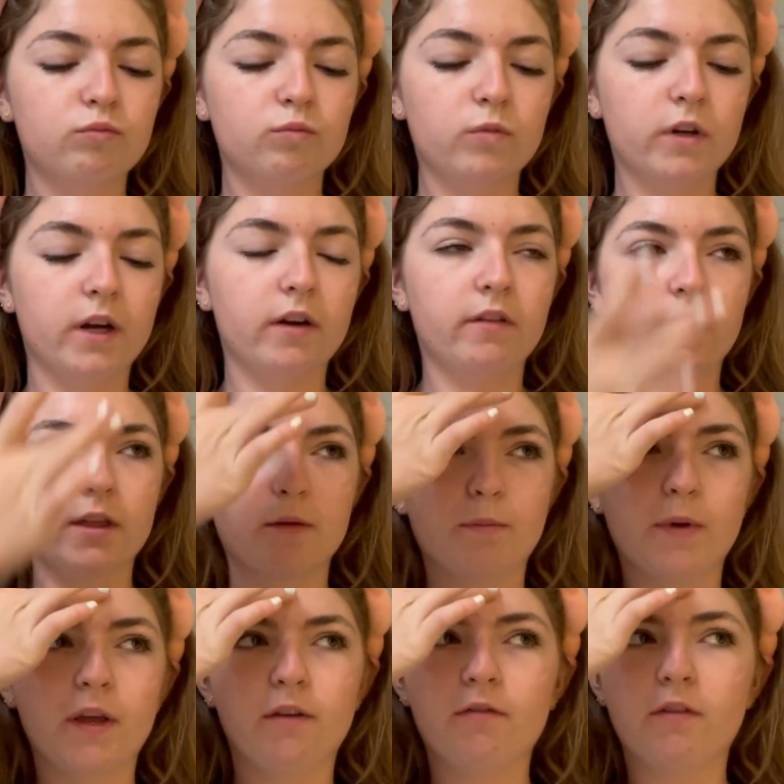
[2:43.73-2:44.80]
kind of like the
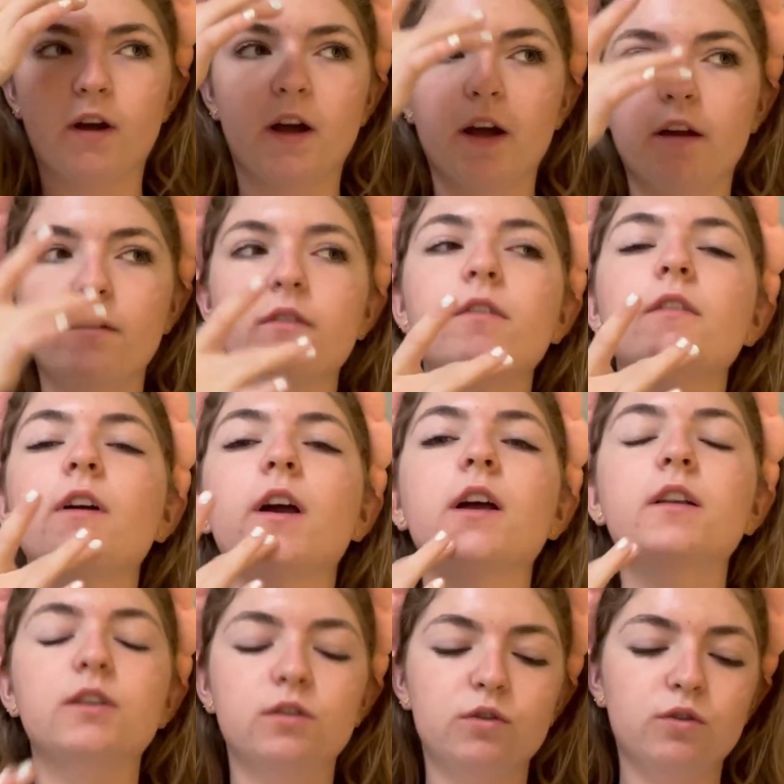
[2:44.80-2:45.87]
big 5
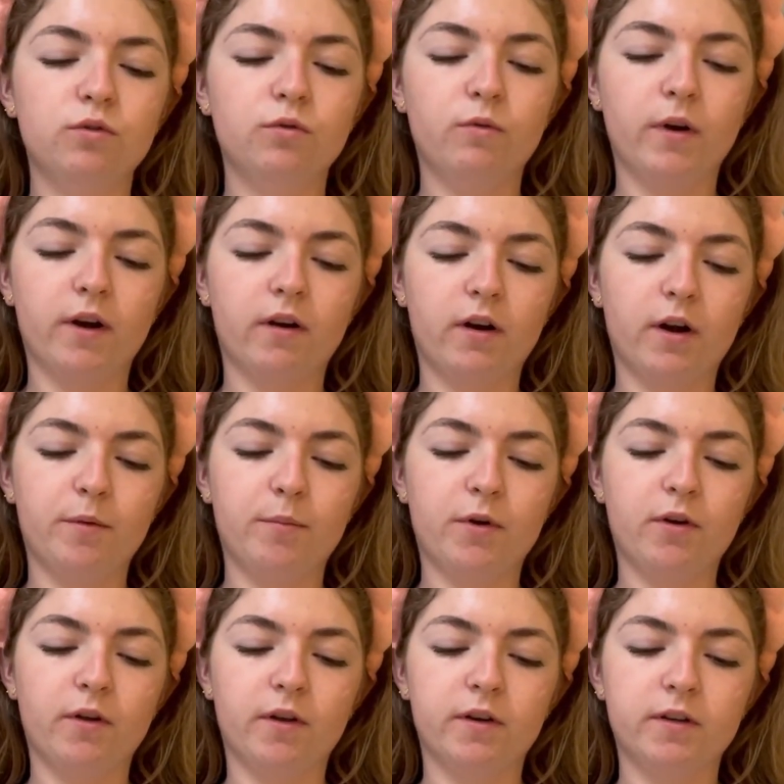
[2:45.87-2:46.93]
as to where I
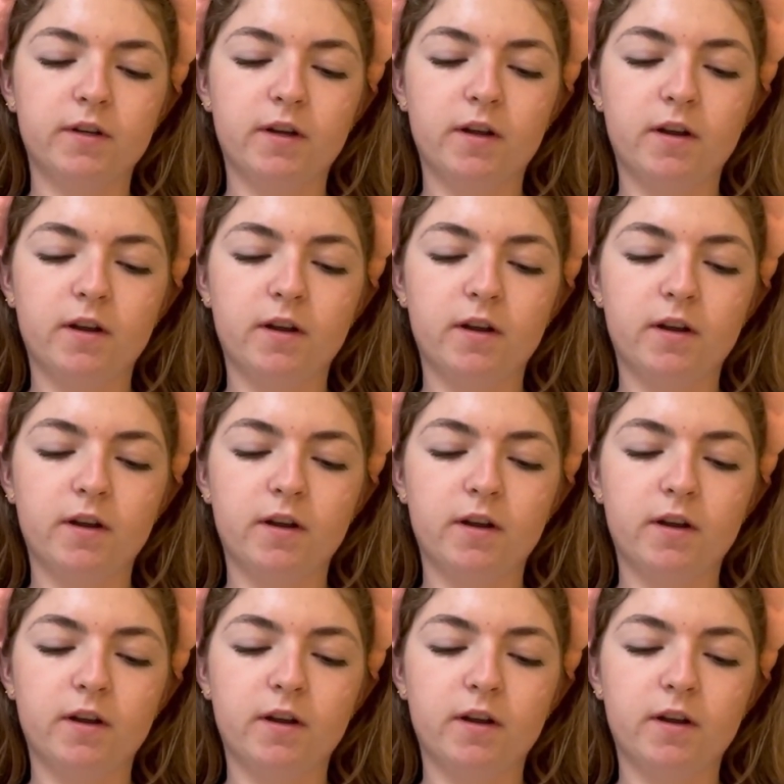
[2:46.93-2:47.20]
put